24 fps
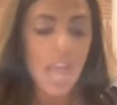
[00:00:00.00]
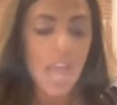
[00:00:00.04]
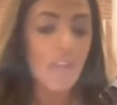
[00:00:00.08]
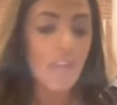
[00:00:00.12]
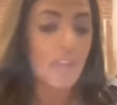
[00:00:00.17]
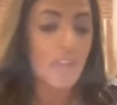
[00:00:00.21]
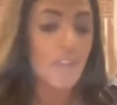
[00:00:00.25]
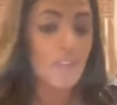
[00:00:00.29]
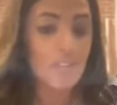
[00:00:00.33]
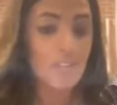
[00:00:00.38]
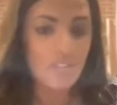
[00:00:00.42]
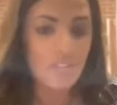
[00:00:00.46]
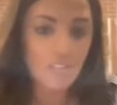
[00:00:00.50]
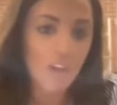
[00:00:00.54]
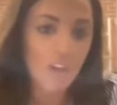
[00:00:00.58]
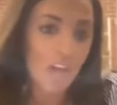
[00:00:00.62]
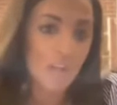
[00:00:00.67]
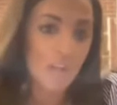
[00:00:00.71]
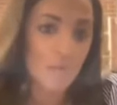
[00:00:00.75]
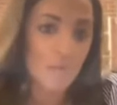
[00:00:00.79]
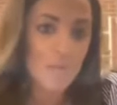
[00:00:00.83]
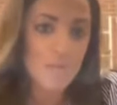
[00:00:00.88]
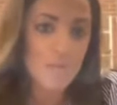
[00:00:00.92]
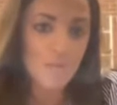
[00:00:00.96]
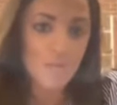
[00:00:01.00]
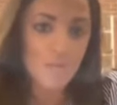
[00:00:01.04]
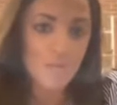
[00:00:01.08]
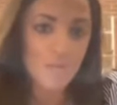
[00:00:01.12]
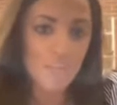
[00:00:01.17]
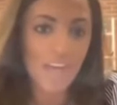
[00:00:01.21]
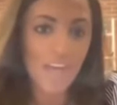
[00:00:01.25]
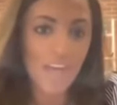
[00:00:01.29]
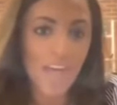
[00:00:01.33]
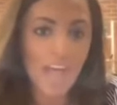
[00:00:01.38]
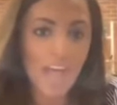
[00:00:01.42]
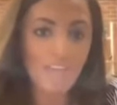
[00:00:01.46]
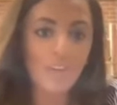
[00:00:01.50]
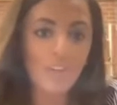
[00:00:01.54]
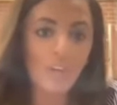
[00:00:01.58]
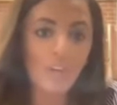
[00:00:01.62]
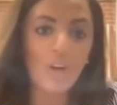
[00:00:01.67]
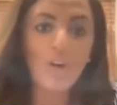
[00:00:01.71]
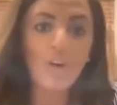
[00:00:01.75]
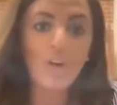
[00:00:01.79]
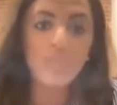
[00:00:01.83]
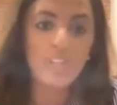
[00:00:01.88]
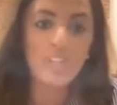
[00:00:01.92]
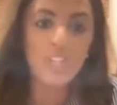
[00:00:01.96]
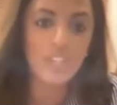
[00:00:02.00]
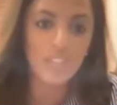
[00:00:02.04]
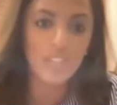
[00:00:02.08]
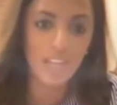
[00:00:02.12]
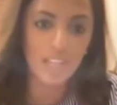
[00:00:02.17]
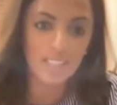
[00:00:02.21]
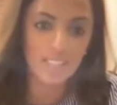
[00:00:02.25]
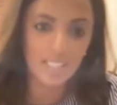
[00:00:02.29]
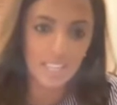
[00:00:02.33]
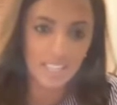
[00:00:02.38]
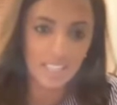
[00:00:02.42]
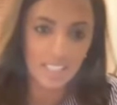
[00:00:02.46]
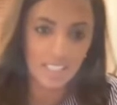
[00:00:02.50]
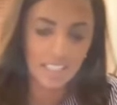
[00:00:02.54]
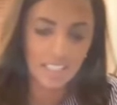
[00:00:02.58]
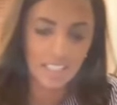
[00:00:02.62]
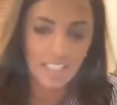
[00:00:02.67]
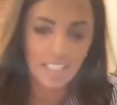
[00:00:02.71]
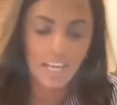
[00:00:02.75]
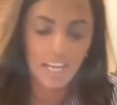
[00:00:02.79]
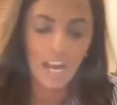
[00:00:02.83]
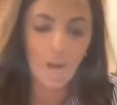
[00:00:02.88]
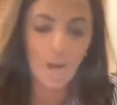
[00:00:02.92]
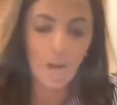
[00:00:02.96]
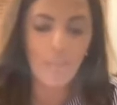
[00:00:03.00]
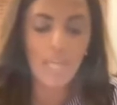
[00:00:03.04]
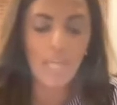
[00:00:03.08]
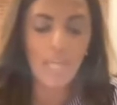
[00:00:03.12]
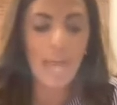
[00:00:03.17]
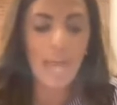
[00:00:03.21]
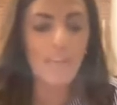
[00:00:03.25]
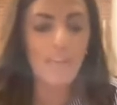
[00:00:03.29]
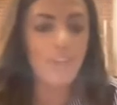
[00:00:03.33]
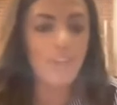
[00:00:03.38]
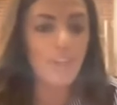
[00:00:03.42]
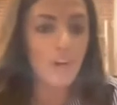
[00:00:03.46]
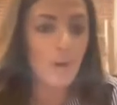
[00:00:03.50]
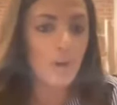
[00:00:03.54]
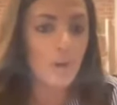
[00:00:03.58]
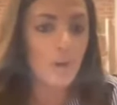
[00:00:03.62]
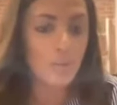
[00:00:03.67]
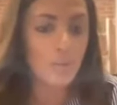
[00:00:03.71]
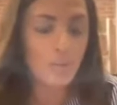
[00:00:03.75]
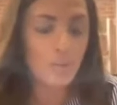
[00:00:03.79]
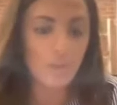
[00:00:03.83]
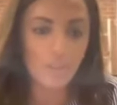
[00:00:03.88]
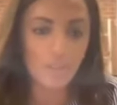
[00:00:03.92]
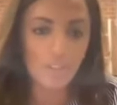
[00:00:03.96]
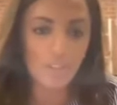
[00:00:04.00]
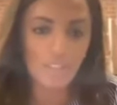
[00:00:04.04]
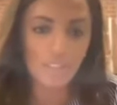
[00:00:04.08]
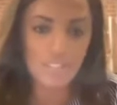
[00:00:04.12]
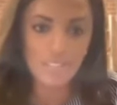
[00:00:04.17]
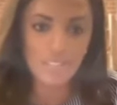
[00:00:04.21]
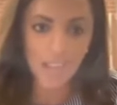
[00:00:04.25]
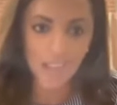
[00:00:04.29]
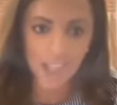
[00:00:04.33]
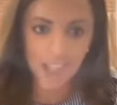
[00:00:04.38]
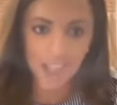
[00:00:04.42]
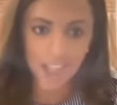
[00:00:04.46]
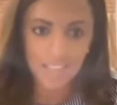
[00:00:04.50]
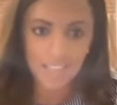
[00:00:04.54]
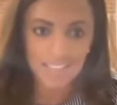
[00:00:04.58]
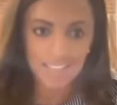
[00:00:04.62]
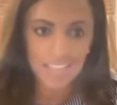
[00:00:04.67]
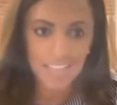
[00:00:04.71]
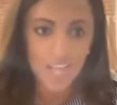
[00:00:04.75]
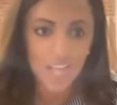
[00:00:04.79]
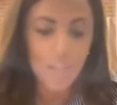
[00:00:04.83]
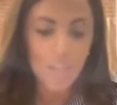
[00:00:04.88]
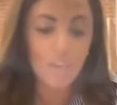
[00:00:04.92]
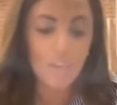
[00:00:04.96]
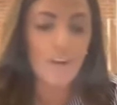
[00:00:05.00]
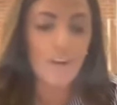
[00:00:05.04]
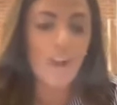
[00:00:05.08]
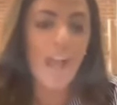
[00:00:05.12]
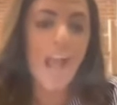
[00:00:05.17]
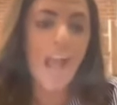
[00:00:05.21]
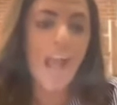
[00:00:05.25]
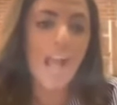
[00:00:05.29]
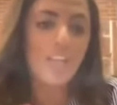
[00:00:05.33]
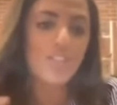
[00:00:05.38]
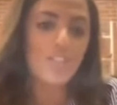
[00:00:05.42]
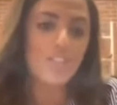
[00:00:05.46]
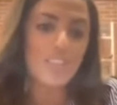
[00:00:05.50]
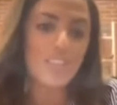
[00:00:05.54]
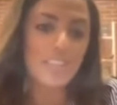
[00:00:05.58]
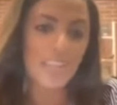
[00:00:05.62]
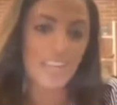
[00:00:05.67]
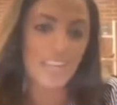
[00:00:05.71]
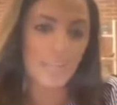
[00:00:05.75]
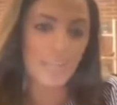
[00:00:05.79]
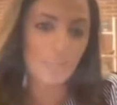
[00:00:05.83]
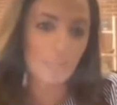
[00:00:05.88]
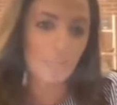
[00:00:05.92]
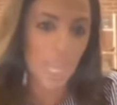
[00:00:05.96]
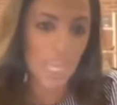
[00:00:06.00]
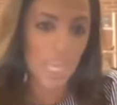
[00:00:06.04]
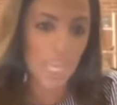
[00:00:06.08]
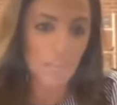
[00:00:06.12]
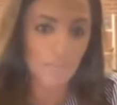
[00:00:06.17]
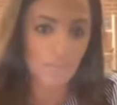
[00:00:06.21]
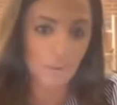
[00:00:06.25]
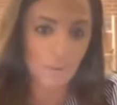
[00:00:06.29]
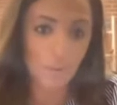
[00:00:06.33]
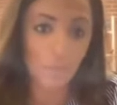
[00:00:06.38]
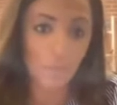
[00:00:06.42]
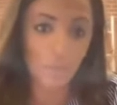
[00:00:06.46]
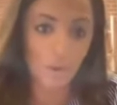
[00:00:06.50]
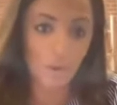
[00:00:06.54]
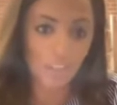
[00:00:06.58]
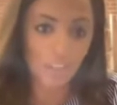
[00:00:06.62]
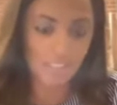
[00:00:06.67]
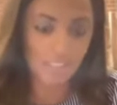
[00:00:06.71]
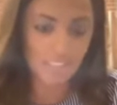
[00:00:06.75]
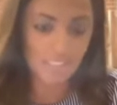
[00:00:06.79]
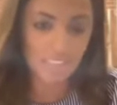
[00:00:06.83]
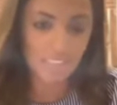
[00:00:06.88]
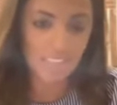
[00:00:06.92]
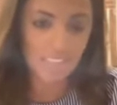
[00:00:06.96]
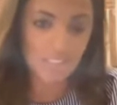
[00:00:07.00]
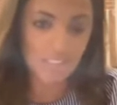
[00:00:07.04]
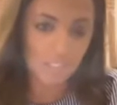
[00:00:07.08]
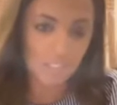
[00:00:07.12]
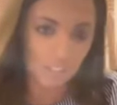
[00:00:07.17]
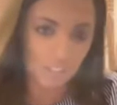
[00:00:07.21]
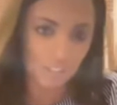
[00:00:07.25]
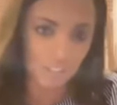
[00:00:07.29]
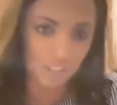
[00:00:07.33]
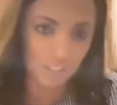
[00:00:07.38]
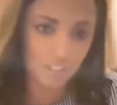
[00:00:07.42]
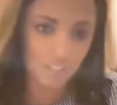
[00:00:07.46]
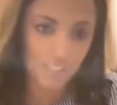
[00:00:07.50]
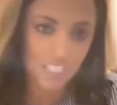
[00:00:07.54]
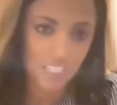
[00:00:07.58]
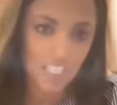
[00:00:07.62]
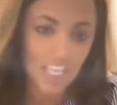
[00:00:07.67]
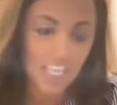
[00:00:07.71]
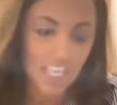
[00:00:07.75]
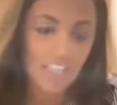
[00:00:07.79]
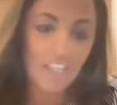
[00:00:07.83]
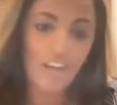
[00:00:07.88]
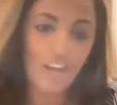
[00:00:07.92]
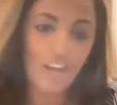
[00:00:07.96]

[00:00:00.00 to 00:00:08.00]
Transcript: And then there's a lot of people that have their own agenda, um, that have their own political ties, that are actually getting paid for the work that they do